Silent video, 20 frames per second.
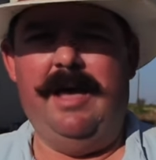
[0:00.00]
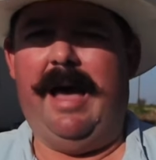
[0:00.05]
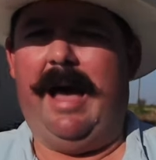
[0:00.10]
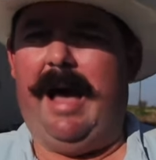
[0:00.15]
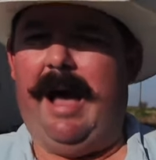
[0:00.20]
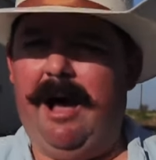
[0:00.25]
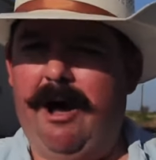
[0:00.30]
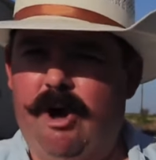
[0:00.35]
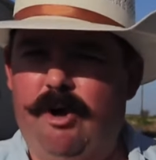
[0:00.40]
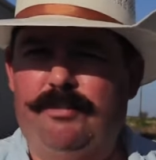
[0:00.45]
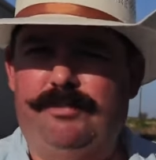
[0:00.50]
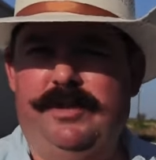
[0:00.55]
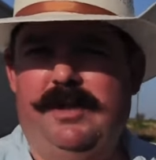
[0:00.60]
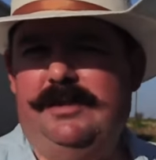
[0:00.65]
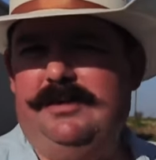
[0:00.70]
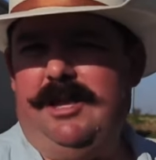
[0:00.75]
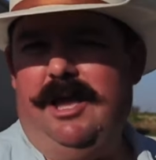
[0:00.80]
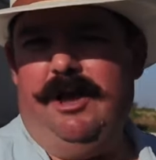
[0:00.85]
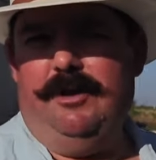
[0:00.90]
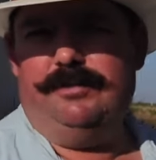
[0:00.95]
I hope
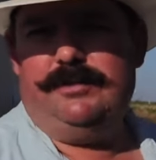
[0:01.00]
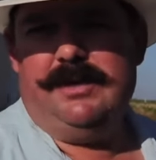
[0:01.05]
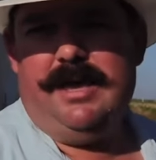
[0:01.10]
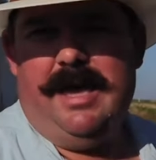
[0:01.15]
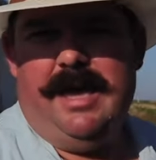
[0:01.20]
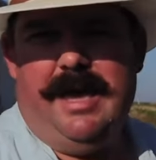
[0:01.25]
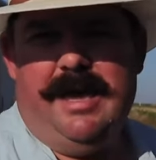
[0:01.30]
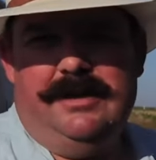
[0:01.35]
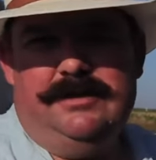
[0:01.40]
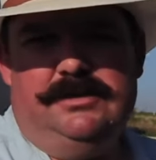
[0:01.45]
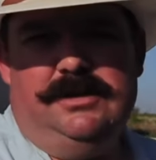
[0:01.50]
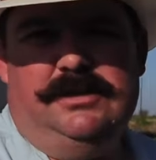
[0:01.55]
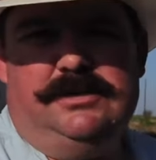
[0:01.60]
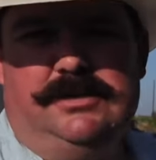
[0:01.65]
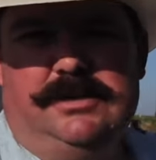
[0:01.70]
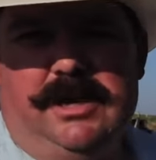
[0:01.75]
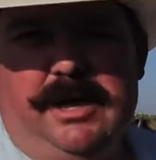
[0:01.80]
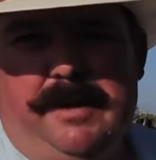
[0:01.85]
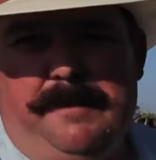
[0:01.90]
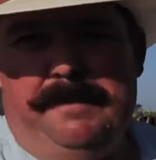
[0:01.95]
this helps, guys.
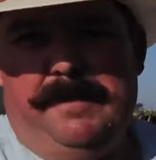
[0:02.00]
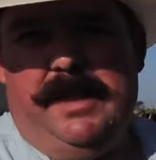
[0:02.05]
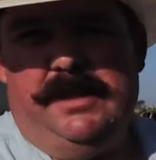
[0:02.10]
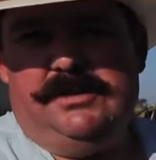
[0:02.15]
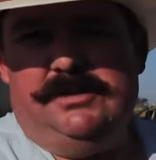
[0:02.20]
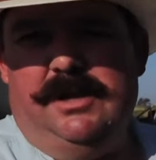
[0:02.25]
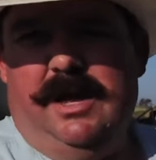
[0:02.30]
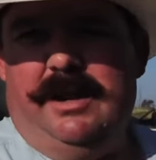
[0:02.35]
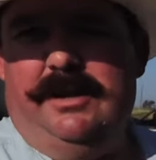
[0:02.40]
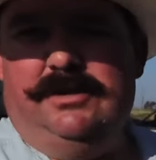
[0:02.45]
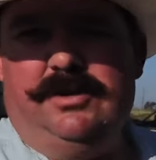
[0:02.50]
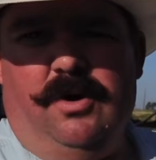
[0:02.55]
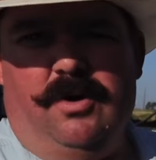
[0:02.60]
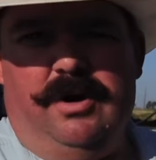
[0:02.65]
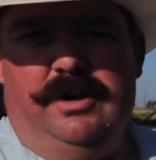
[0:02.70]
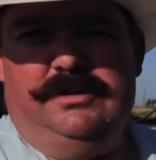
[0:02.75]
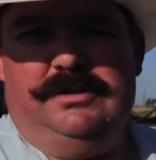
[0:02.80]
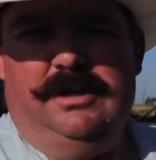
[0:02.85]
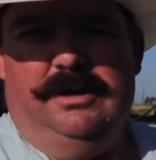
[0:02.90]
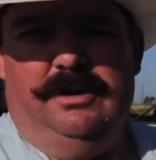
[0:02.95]
It's, uh, it's not as
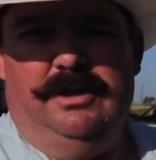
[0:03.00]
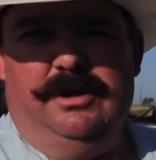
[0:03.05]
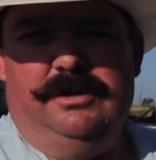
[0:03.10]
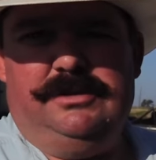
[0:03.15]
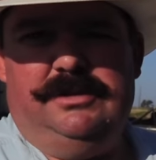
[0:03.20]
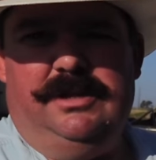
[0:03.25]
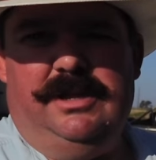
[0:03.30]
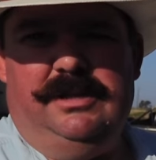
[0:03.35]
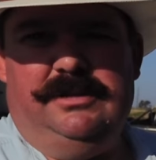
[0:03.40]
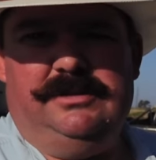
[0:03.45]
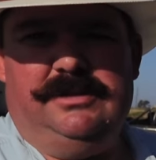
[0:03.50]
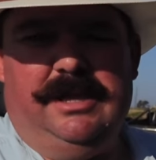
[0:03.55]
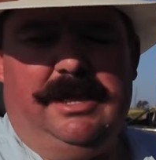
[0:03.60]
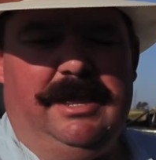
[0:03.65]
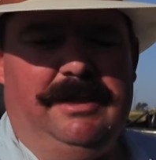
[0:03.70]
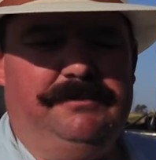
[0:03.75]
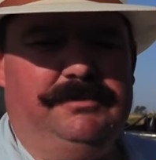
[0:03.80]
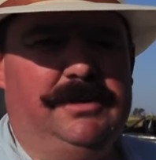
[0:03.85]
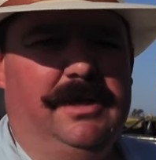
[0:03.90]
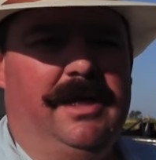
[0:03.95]
hard as it looks and it
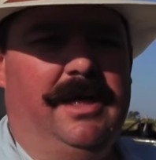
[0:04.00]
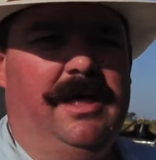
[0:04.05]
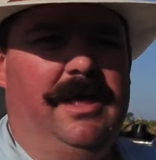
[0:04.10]
seems.